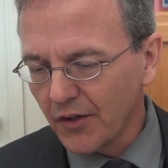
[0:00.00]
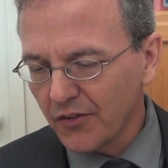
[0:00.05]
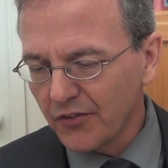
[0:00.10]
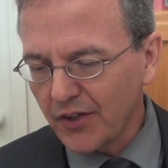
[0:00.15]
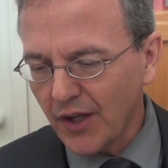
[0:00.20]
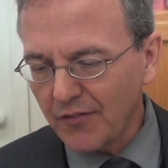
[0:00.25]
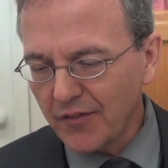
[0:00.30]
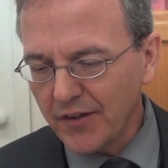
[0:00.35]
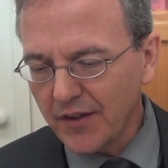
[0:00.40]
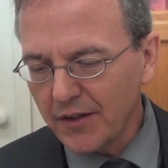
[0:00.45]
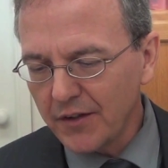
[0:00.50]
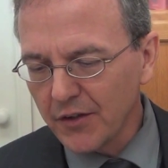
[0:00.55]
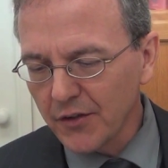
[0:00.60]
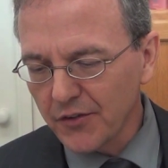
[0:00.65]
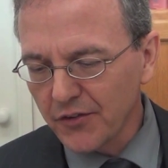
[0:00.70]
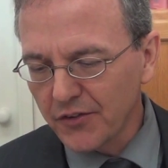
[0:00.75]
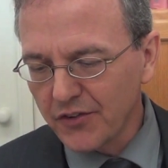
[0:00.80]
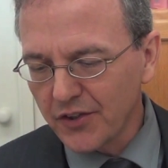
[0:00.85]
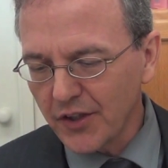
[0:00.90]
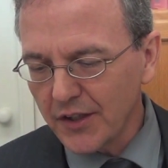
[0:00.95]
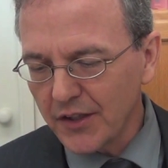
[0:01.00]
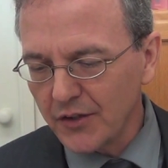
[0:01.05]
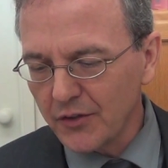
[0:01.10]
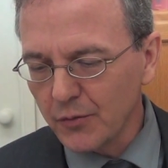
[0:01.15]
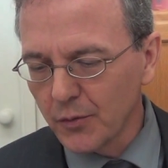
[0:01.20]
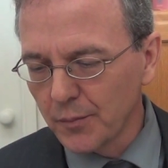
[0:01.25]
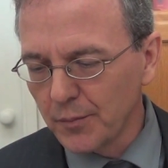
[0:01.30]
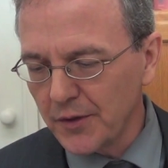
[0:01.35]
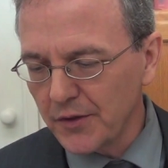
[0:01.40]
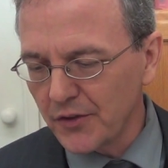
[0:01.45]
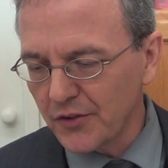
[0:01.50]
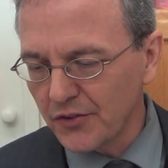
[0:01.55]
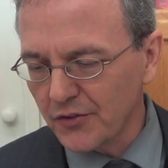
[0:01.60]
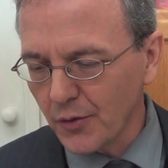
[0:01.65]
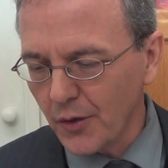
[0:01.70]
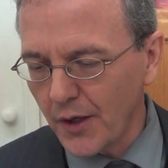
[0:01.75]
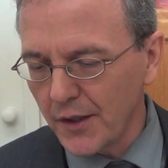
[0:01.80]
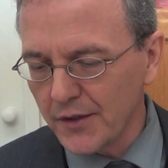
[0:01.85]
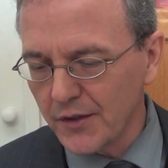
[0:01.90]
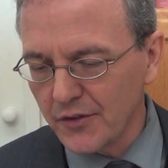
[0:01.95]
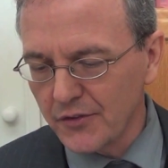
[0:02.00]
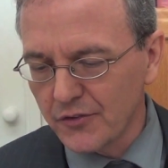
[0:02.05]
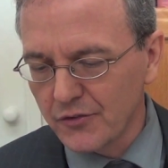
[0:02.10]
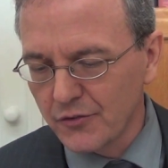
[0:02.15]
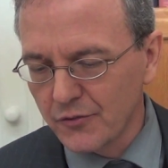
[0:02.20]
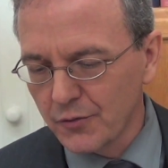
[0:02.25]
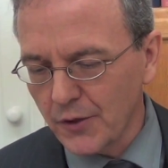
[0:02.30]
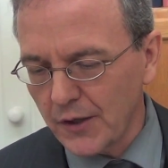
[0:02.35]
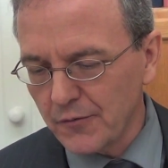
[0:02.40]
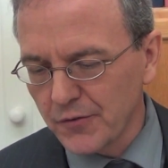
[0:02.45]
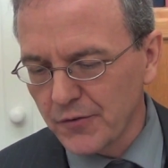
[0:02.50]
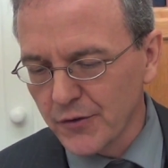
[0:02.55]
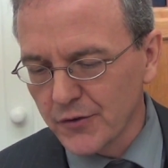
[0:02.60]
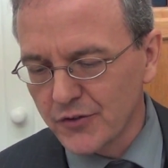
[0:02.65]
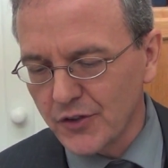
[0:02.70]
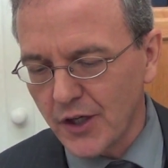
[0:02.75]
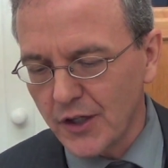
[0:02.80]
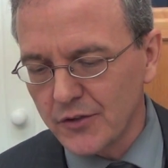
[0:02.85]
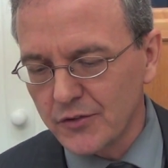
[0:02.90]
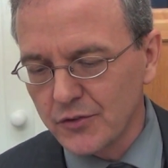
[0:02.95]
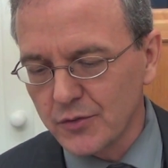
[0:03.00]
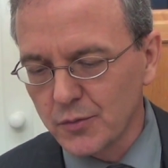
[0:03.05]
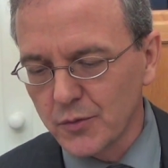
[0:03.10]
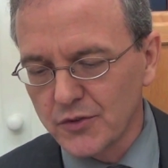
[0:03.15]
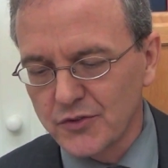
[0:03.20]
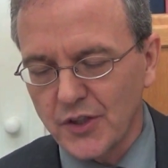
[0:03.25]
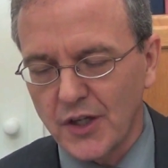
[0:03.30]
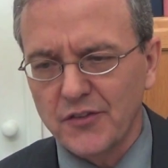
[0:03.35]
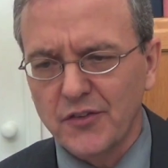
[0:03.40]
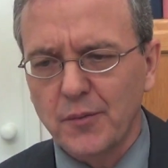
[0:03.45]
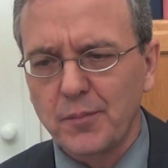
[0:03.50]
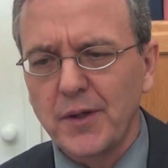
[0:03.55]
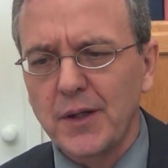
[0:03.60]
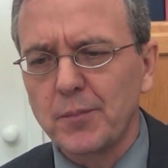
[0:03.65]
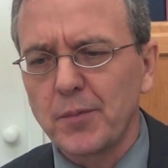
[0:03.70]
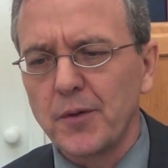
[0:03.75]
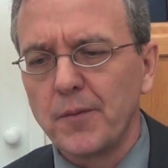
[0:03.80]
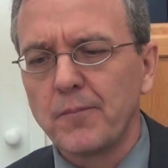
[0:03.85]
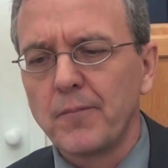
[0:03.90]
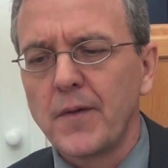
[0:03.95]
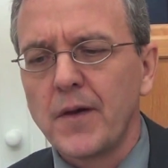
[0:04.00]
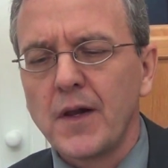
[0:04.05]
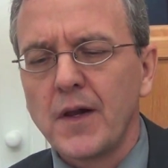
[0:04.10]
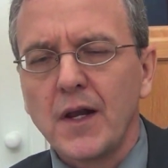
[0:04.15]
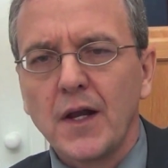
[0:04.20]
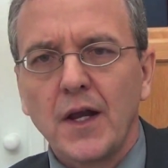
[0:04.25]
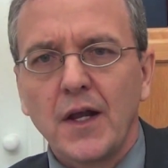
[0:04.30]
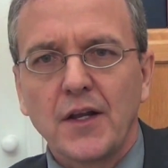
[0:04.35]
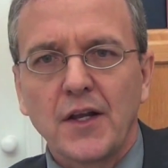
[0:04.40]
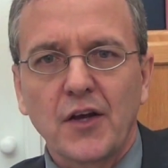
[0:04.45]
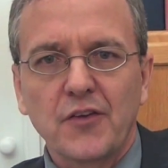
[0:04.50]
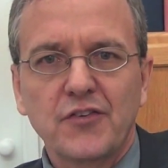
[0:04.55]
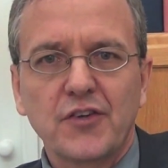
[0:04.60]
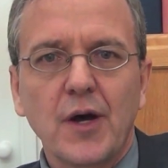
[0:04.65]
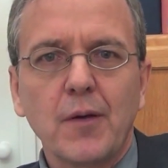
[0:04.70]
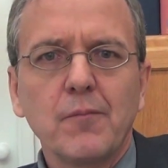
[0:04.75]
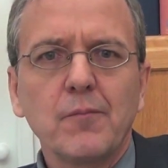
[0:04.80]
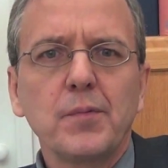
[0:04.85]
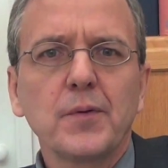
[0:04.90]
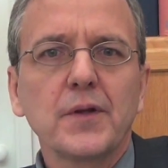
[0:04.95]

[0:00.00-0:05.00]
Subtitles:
seven-hilled city will be destroyed, and a dreadful judge will judge the people. Now, some